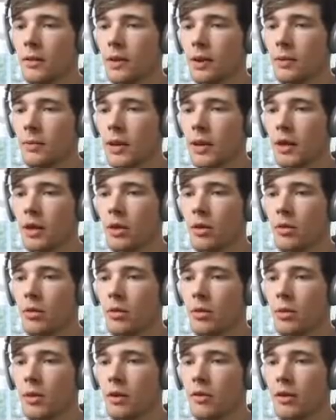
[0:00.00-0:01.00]
And make it go
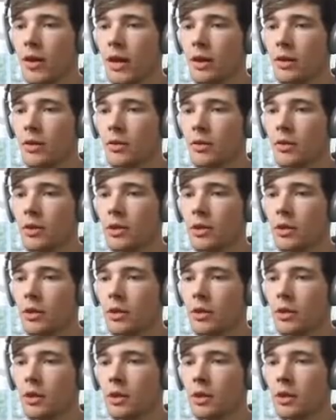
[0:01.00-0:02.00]
all the way around.
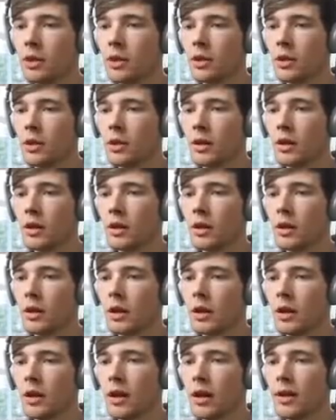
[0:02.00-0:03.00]

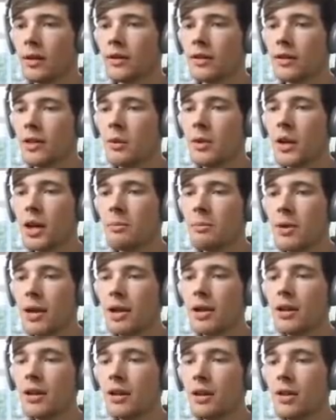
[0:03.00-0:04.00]
And see what I
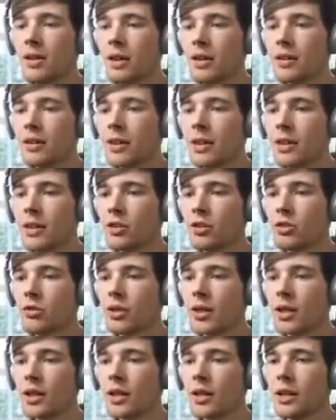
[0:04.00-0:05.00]
mean? There's
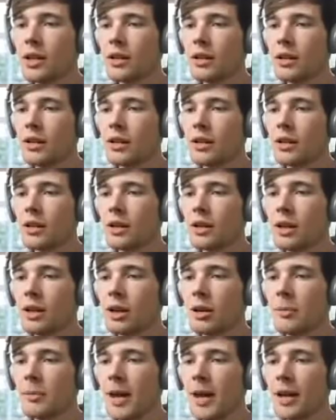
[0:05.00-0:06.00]
literally,
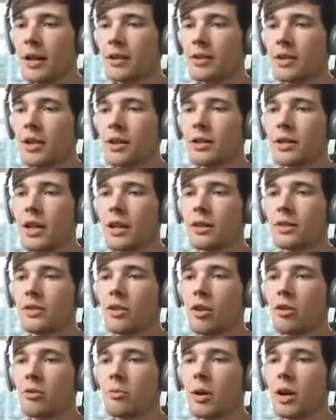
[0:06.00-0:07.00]
oh man, it's going to take
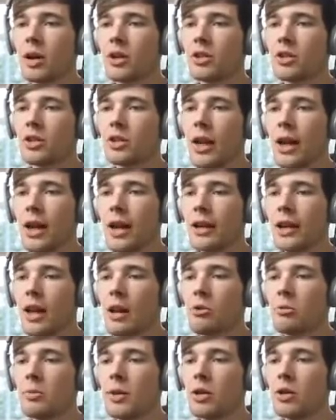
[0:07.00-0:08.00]
so much. And
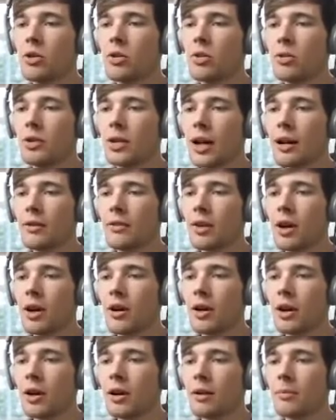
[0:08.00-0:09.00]
it'll be cool to have kind
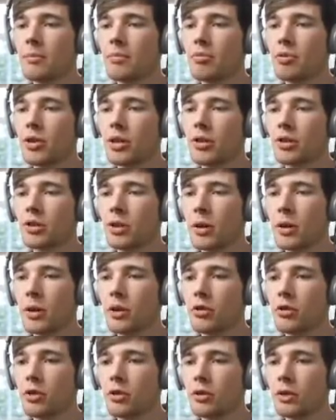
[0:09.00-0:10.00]
of like a bridge going
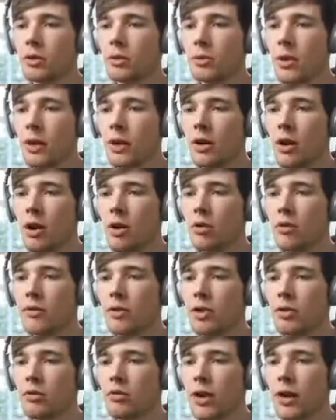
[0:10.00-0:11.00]
across as well
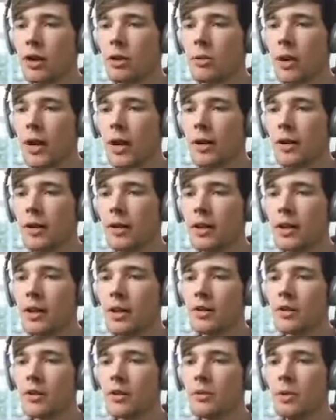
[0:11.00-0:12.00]
over the railway.
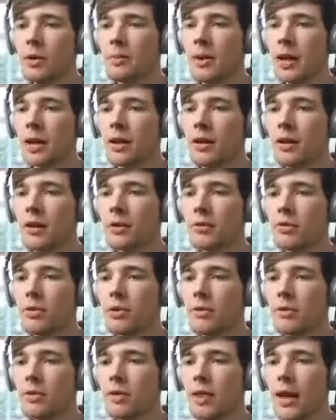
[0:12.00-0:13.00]
So if we make enough
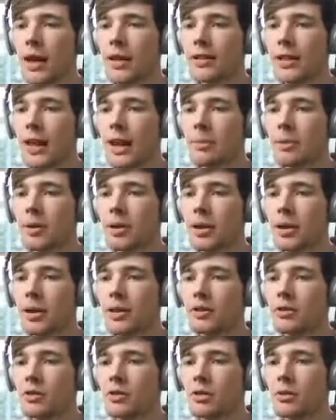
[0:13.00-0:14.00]
room for that to happen
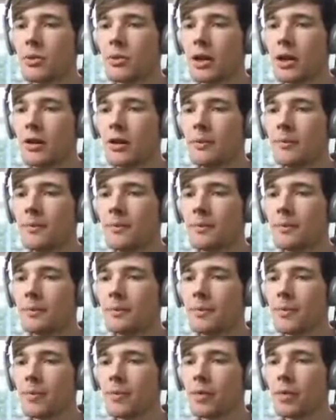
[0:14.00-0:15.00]
later as well,
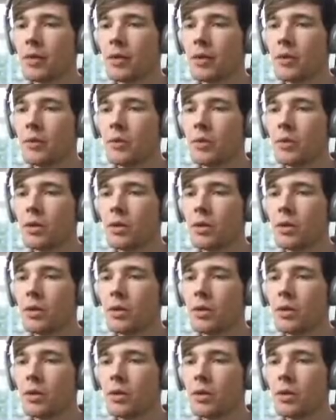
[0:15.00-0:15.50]
we'll